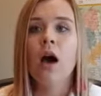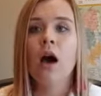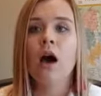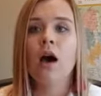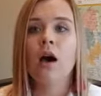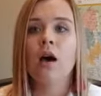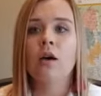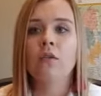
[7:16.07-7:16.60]

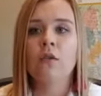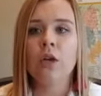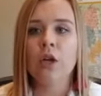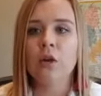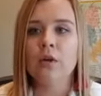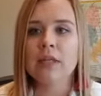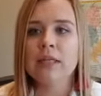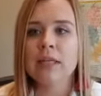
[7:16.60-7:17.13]
of,
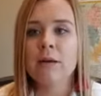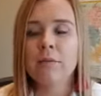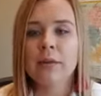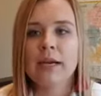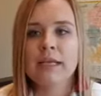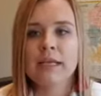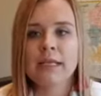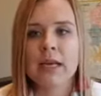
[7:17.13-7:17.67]
a
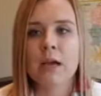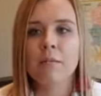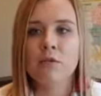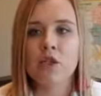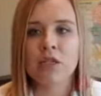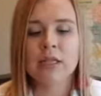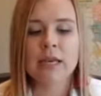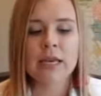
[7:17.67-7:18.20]
step-by-step,
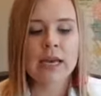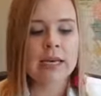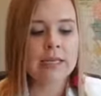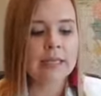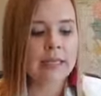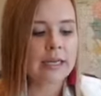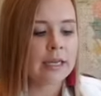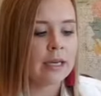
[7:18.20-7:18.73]
just like I
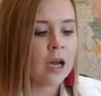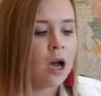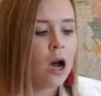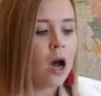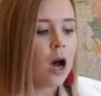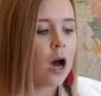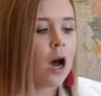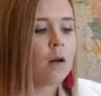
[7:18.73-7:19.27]
did
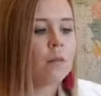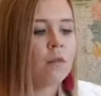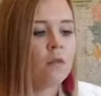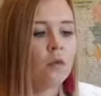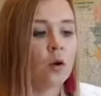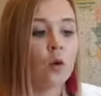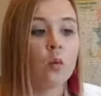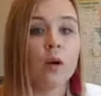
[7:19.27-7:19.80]

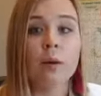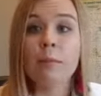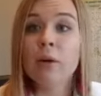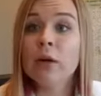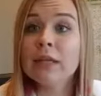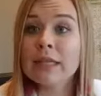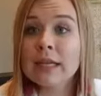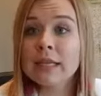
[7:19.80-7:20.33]
for what a
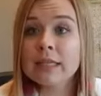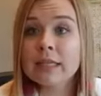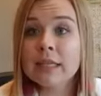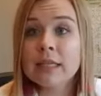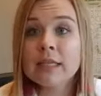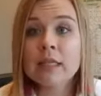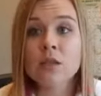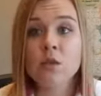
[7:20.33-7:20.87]
perk test
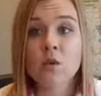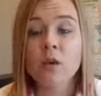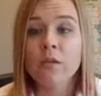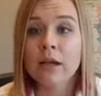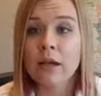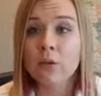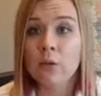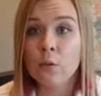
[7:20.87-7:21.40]
is, a soil
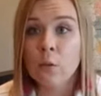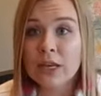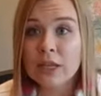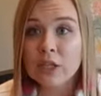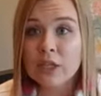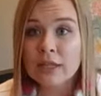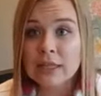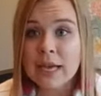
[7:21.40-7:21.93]

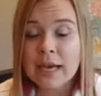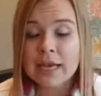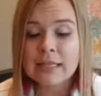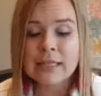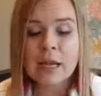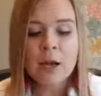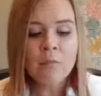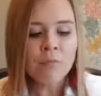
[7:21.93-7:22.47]
evaluation
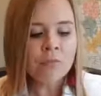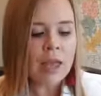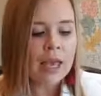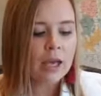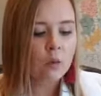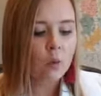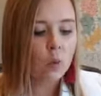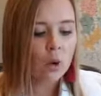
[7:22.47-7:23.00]
test.
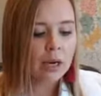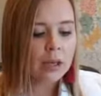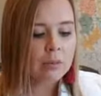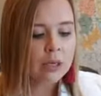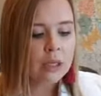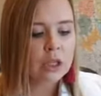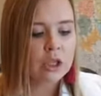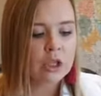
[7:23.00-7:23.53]
And what I'm
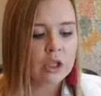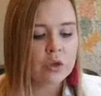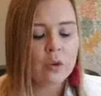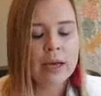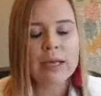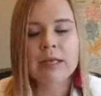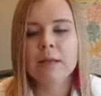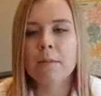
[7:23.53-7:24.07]
going to do,
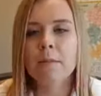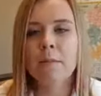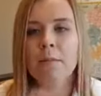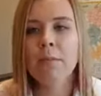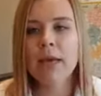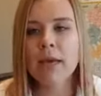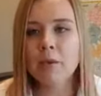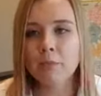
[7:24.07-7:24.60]
it's a
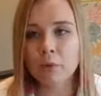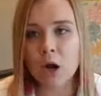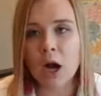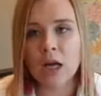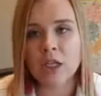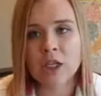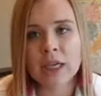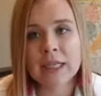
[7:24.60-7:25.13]
big
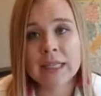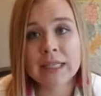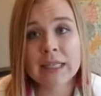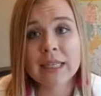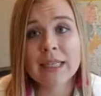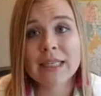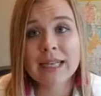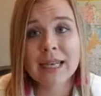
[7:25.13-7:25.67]
project. It's
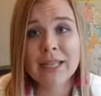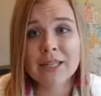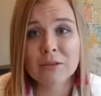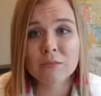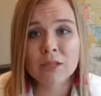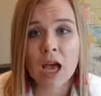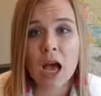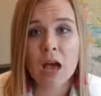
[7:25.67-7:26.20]
going to take
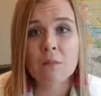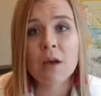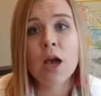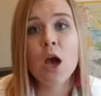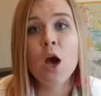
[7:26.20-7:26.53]
some time,